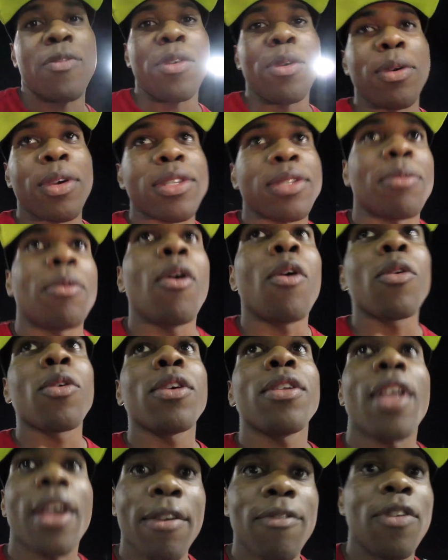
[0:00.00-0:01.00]
food because I'm
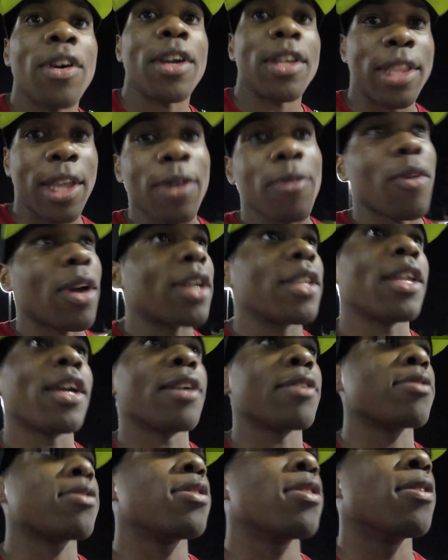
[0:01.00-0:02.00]
hungry like fucking like right
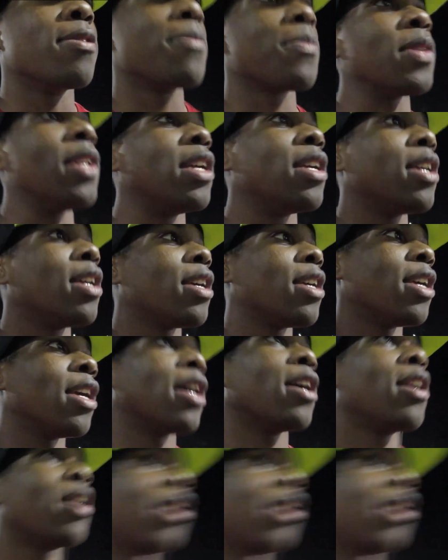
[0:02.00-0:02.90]
now. So, yeah,